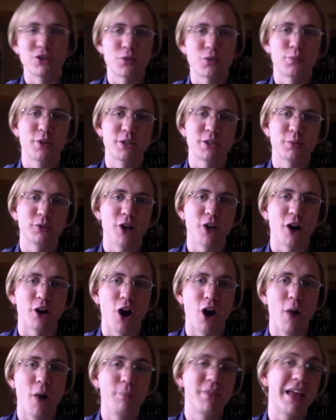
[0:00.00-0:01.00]
Principle dot
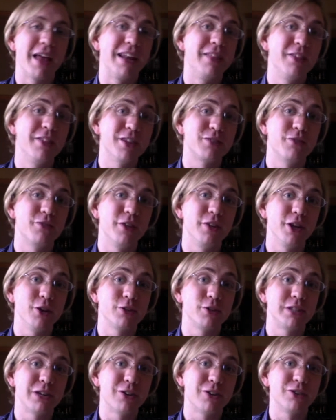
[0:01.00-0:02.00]
com, and in this video
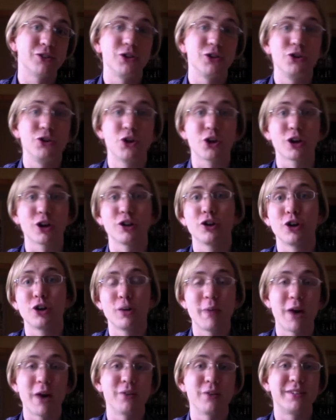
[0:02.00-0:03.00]
series, you're going to learn
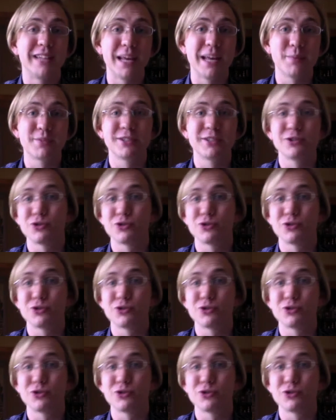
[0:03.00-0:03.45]
about tips,